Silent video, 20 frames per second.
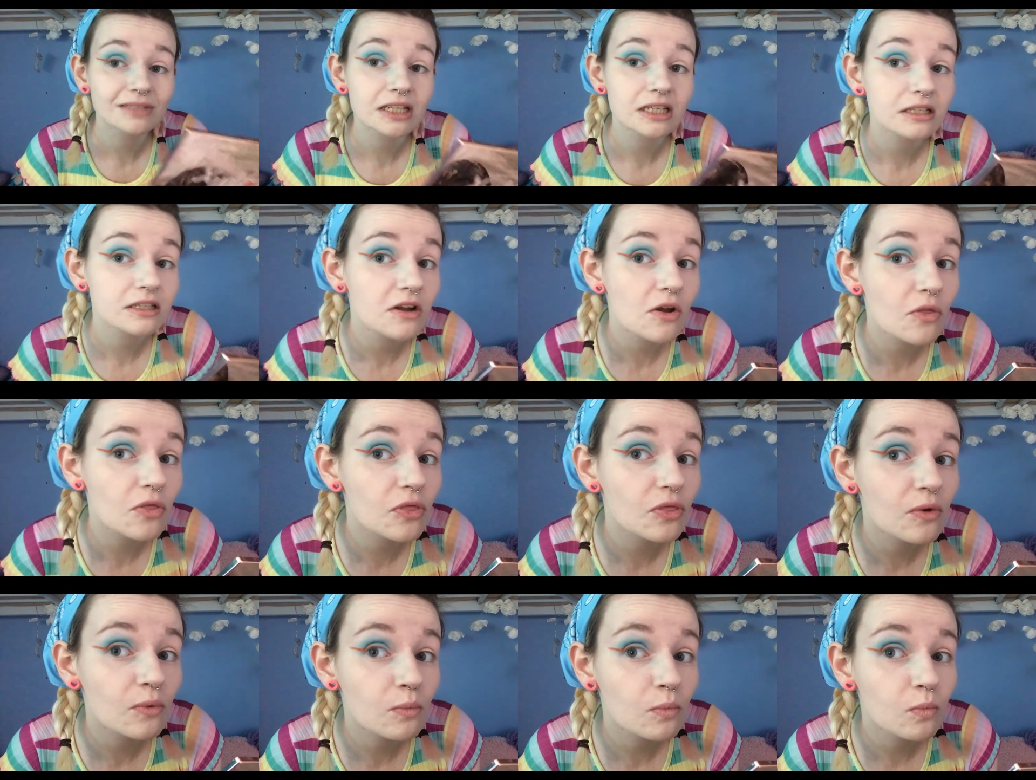Not
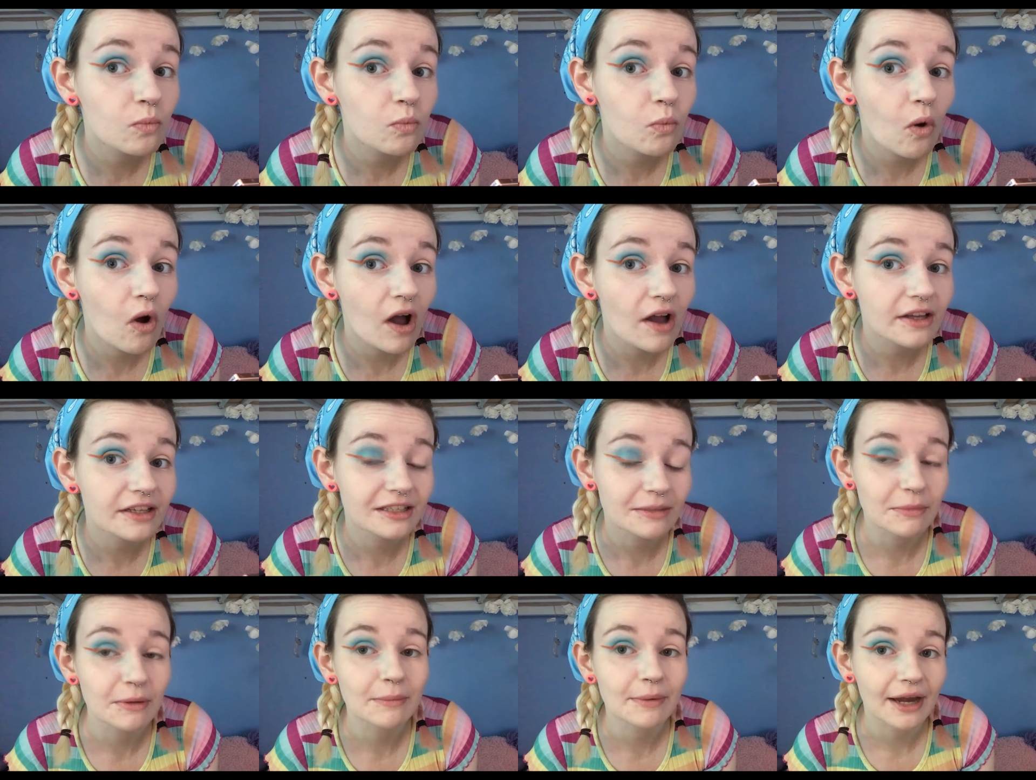the worst, it's
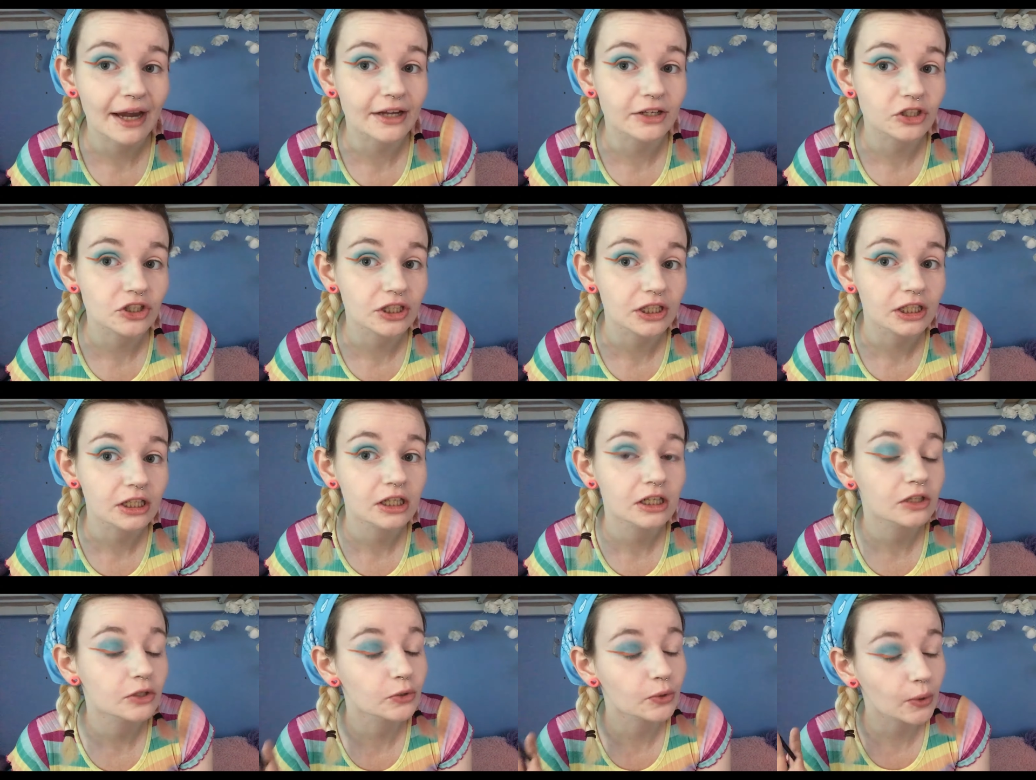a bit patchy,
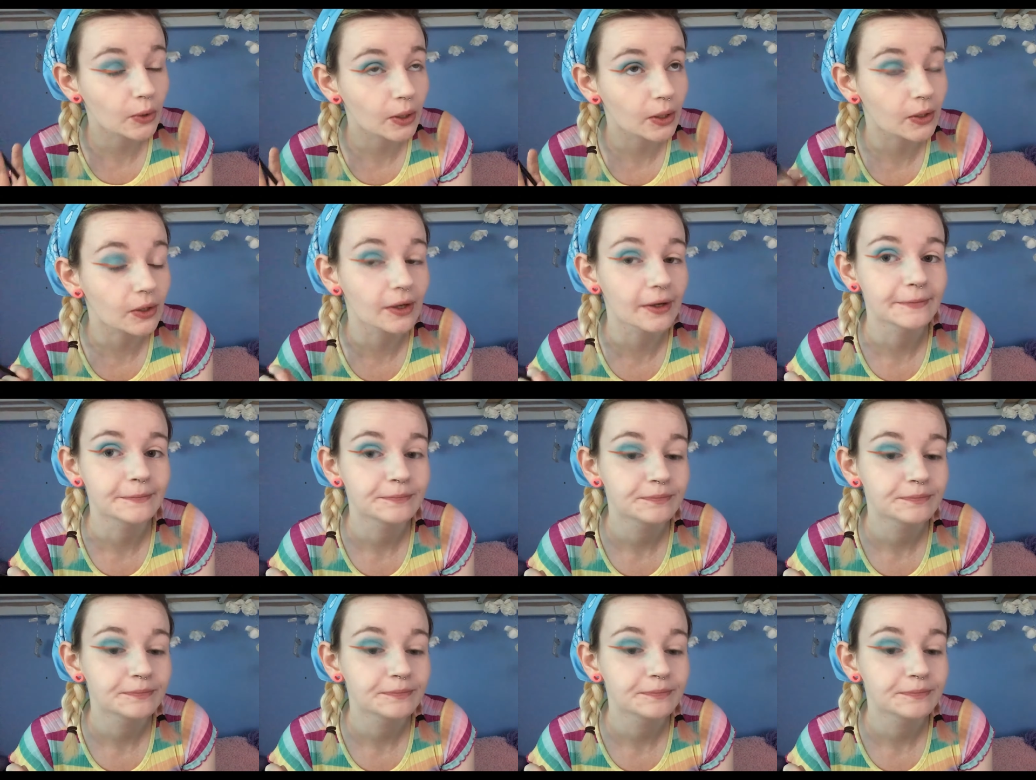I'm not gonna lie.